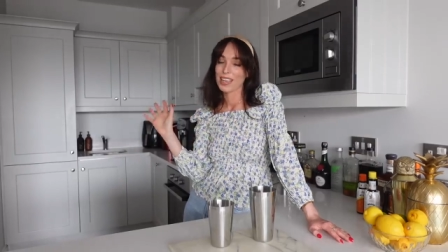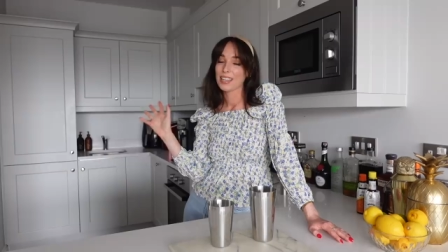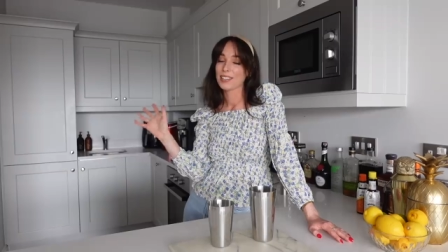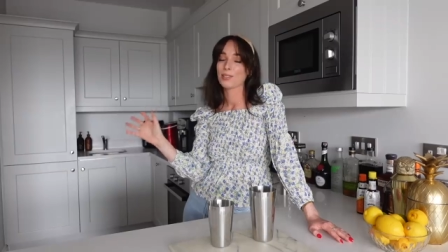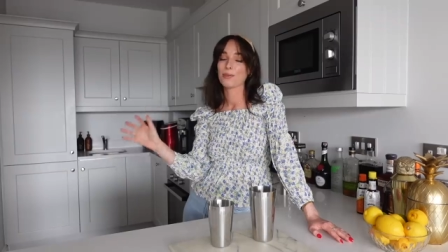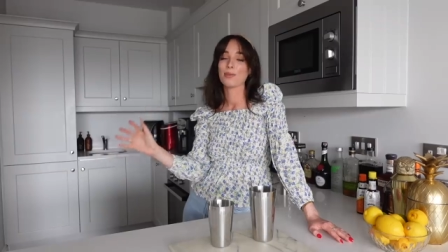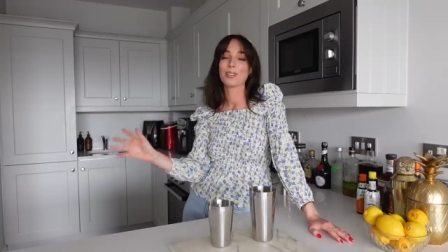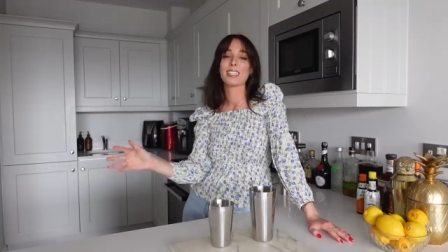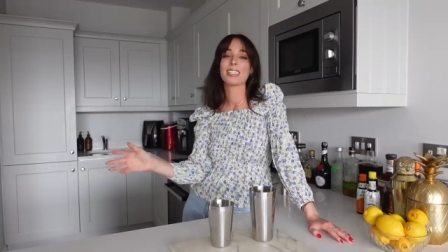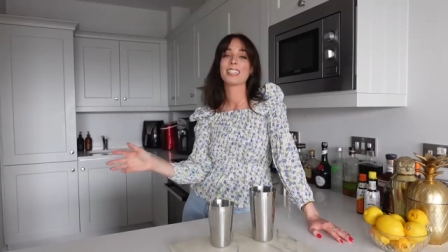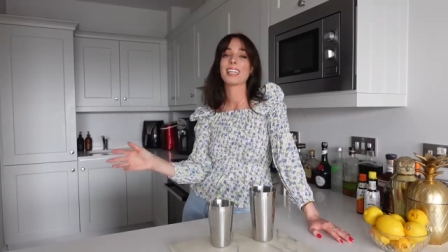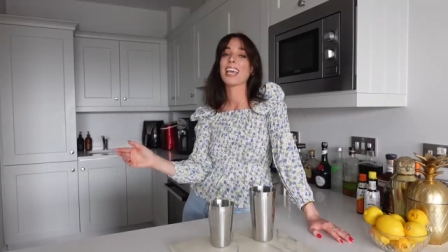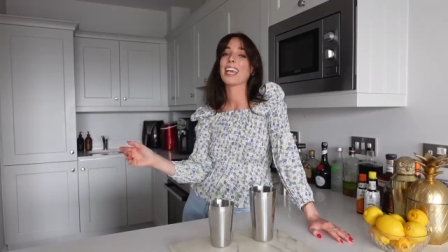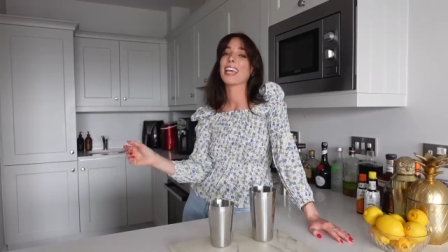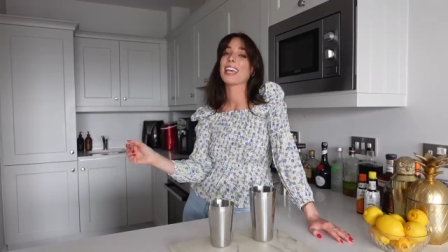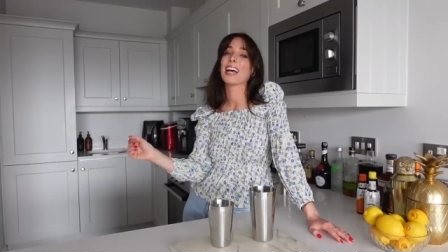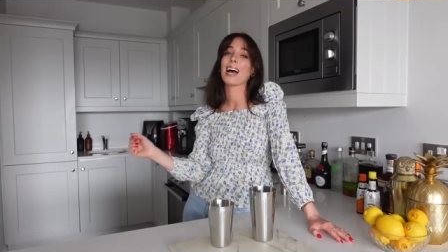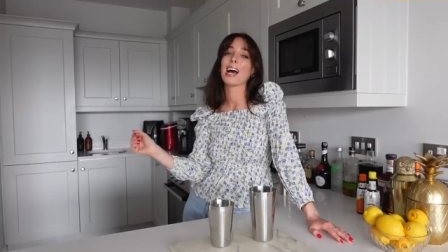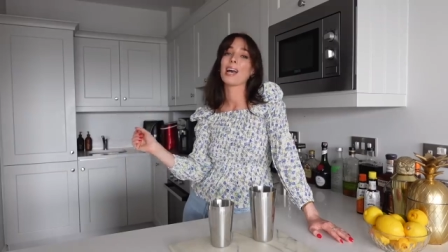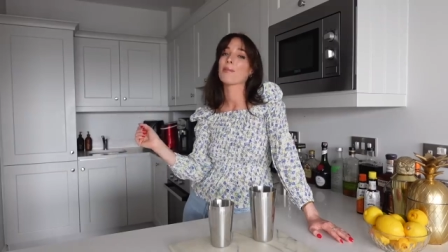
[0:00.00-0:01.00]
So
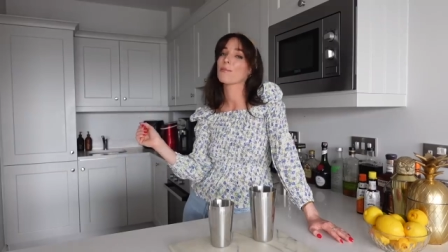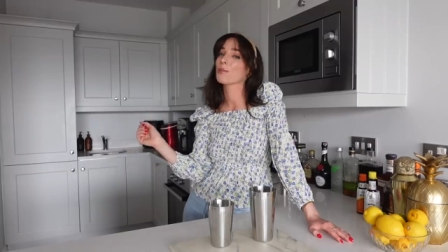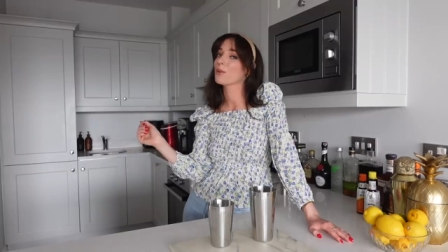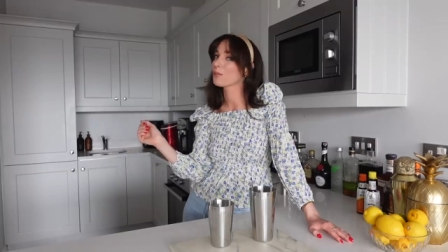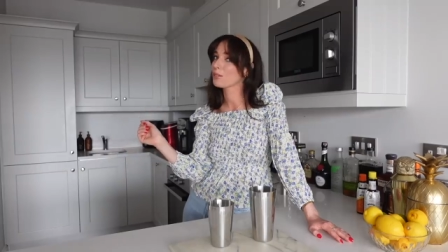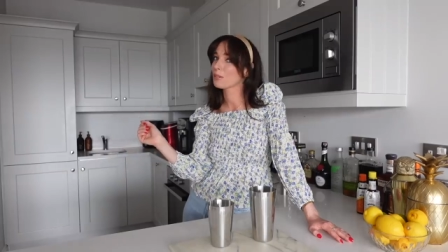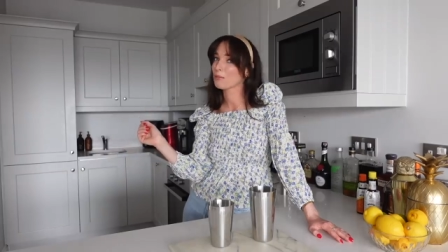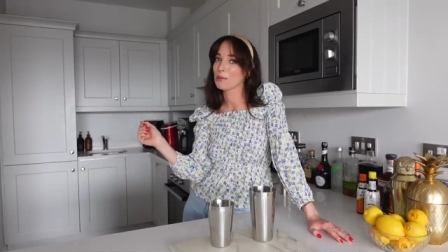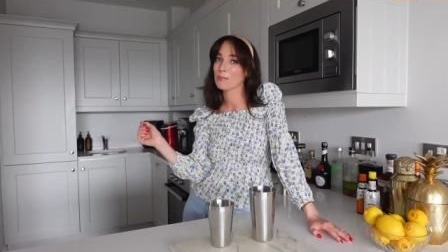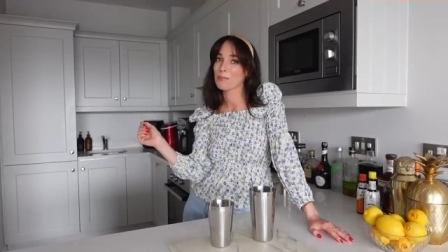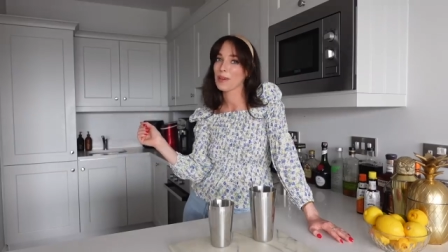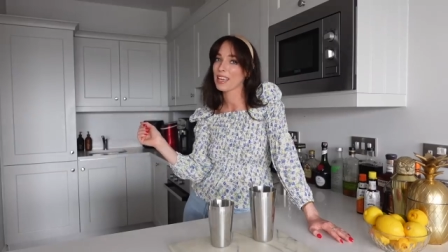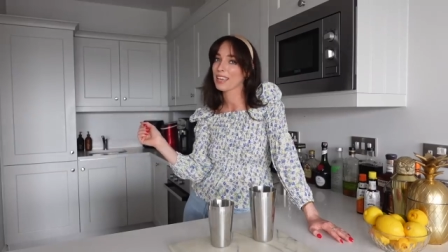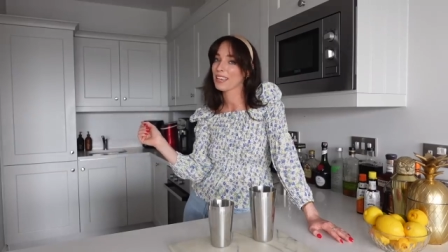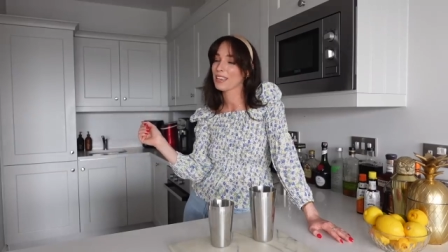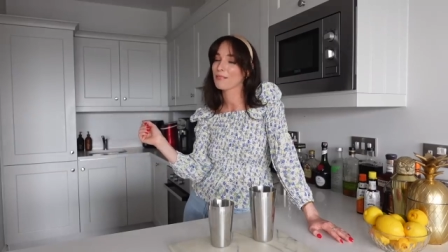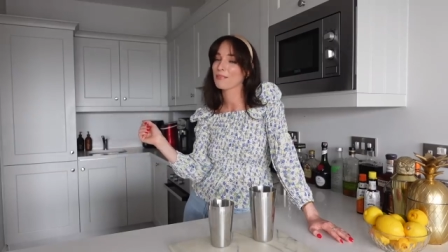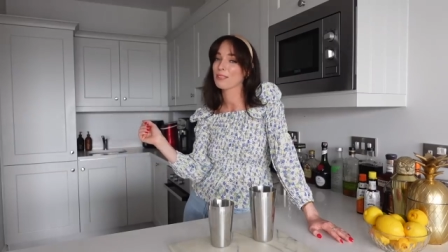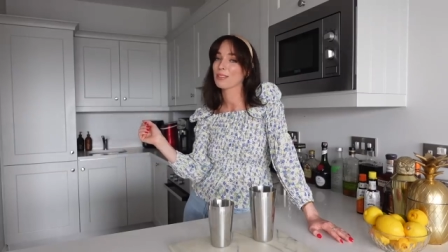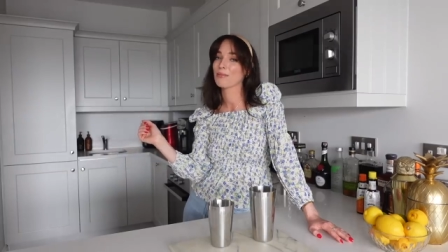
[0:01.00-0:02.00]
today I am going to be
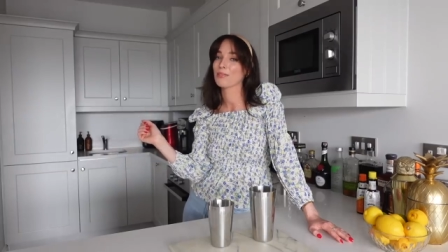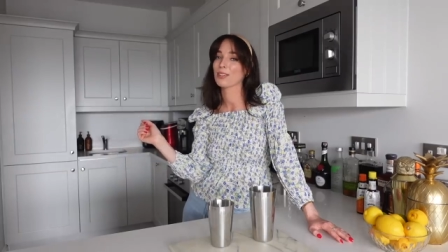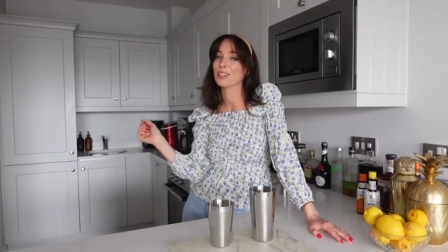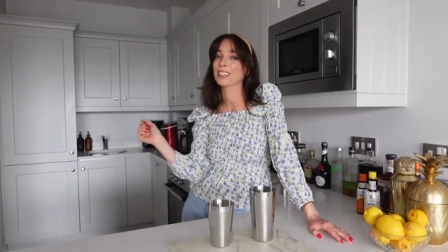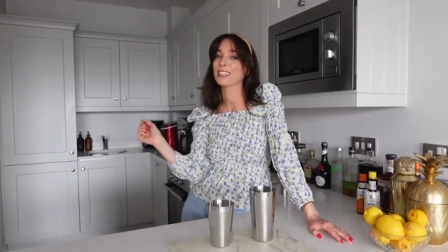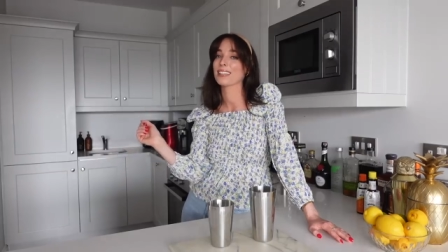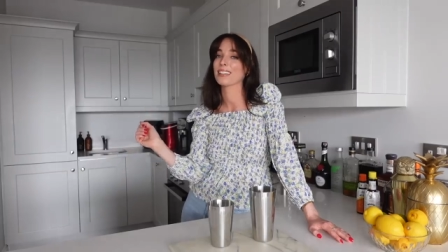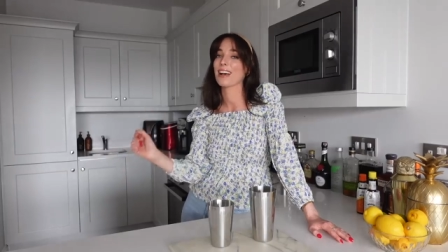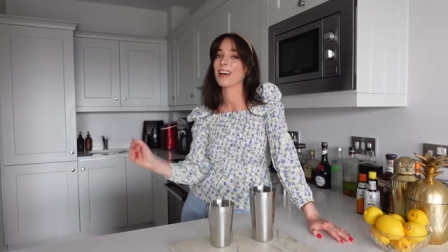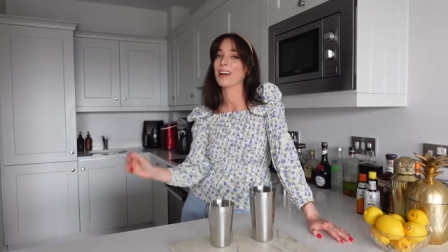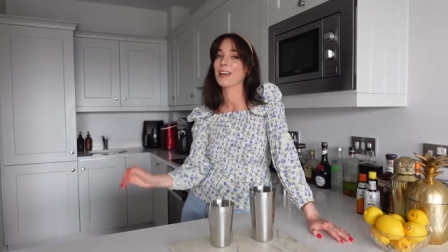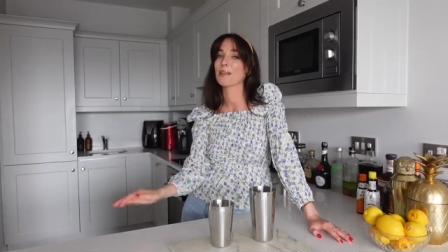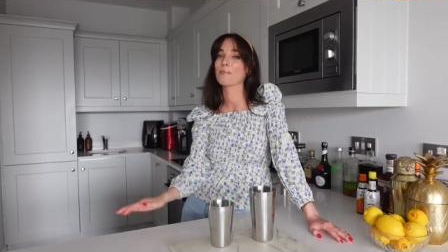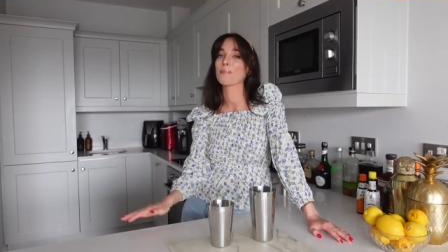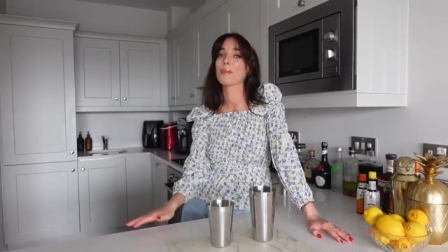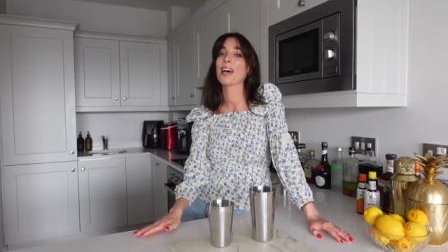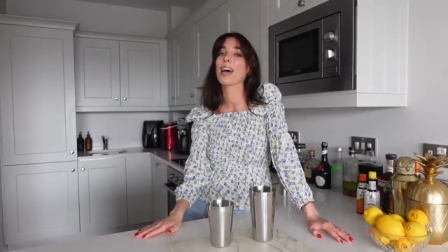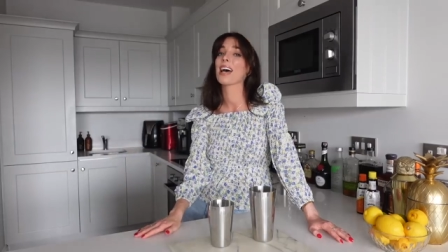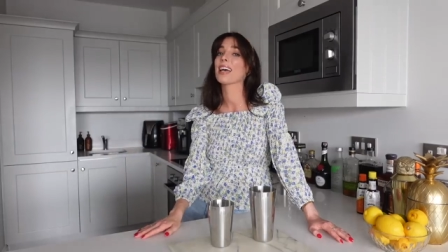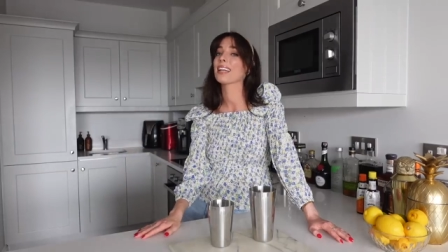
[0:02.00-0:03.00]
making for the first
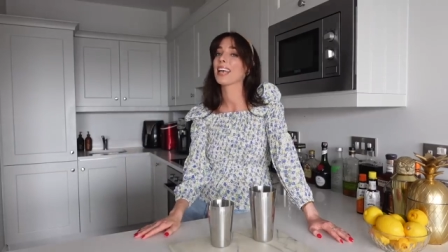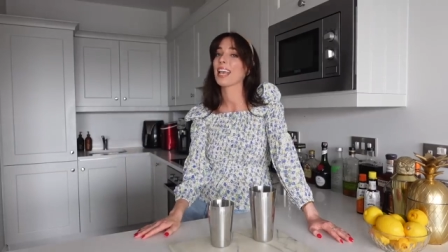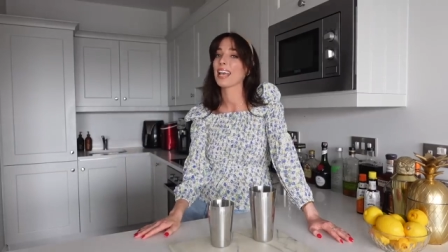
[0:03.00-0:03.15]
time an